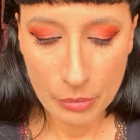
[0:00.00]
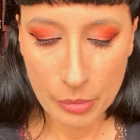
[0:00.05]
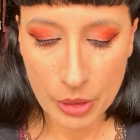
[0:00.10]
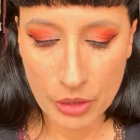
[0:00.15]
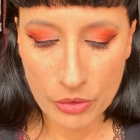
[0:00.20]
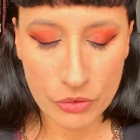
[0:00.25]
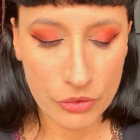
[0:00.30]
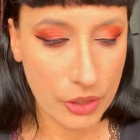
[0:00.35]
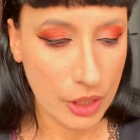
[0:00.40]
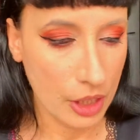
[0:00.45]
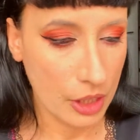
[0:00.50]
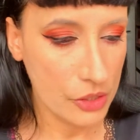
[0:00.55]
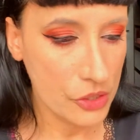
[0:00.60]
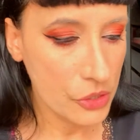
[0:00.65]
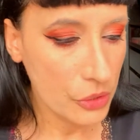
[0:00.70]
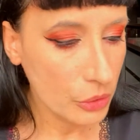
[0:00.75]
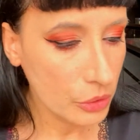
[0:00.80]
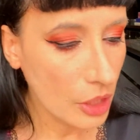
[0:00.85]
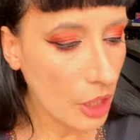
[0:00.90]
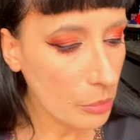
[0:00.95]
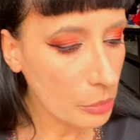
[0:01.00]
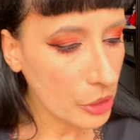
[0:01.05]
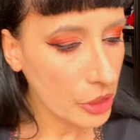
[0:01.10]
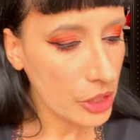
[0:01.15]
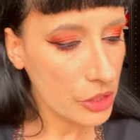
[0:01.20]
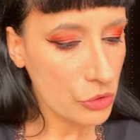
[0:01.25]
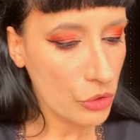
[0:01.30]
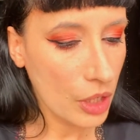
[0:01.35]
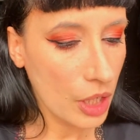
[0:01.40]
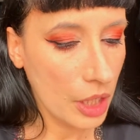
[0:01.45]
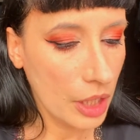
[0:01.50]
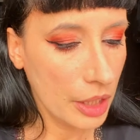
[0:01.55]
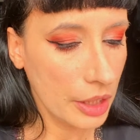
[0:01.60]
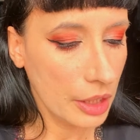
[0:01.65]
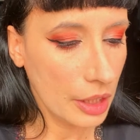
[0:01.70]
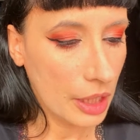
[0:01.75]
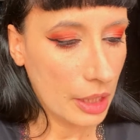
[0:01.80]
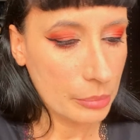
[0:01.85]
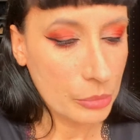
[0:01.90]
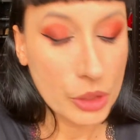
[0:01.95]
Perfect. So now I'm
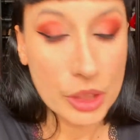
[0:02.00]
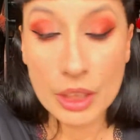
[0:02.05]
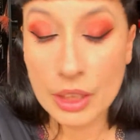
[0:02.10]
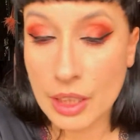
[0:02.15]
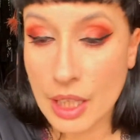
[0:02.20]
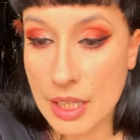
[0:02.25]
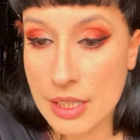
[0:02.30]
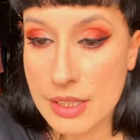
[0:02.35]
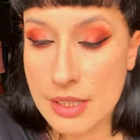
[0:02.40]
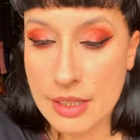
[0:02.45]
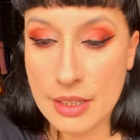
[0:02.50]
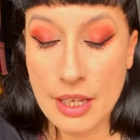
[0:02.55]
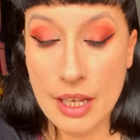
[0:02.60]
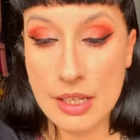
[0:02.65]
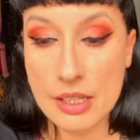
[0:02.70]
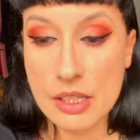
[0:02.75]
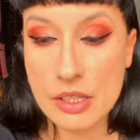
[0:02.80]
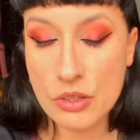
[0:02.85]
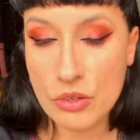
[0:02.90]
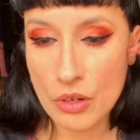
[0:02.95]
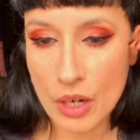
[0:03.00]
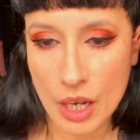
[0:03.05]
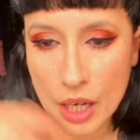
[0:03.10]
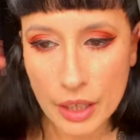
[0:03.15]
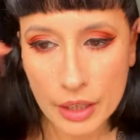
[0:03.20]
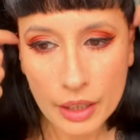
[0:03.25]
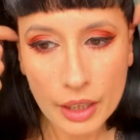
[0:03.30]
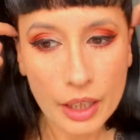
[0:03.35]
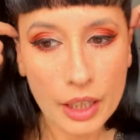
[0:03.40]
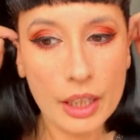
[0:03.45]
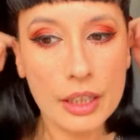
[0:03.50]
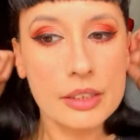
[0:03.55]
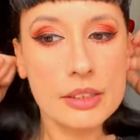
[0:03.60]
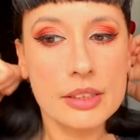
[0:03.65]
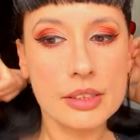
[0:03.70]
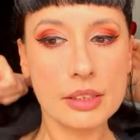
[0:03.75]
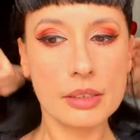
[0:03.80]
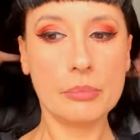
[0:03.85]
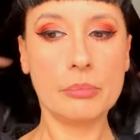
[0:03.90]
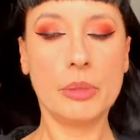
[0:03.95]
gonna let that dry, and
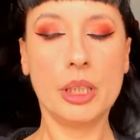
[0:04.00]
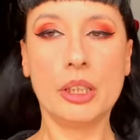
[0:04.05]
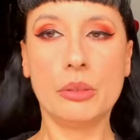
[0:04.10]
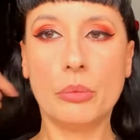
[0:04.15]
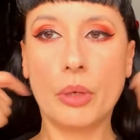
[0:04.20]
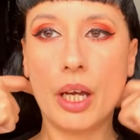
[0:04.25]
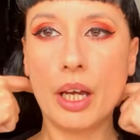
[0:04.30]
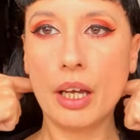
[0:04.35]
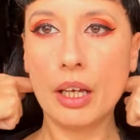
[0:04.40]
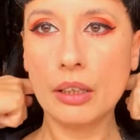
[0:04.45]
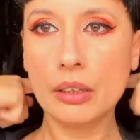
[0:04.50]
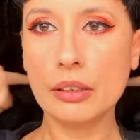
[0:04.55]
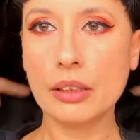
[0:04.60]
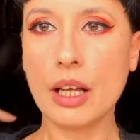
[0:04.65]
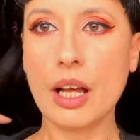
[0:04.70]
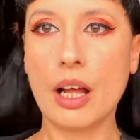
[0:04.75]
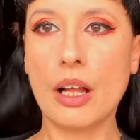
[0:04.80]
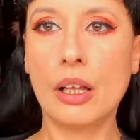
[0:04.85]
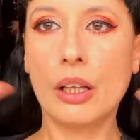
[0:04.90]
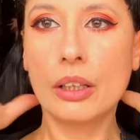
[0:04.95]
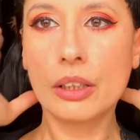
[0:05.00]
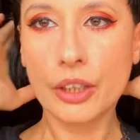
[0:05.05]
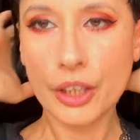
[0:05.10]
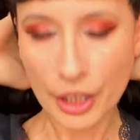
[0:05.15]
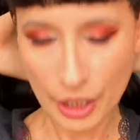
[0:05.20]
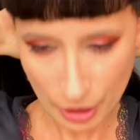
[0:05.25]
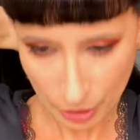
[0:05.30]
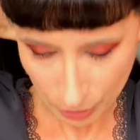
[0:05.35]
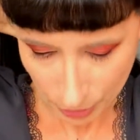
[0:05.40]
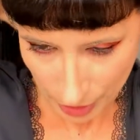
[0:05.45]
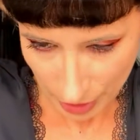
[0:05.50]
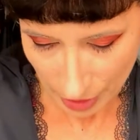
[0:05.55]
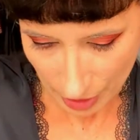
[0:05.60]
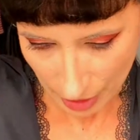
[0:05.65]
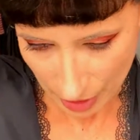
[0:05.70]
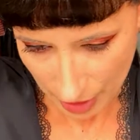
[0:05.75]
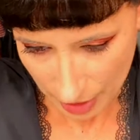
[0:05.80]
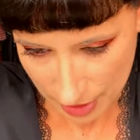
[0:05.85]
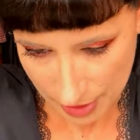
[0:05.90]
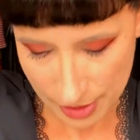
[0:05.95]
meanwhile I'll go
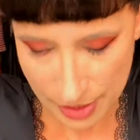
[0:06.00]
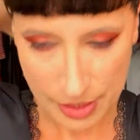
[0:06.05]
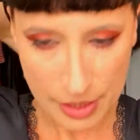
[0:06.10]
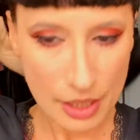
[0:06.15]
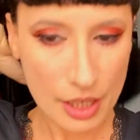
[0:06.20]
and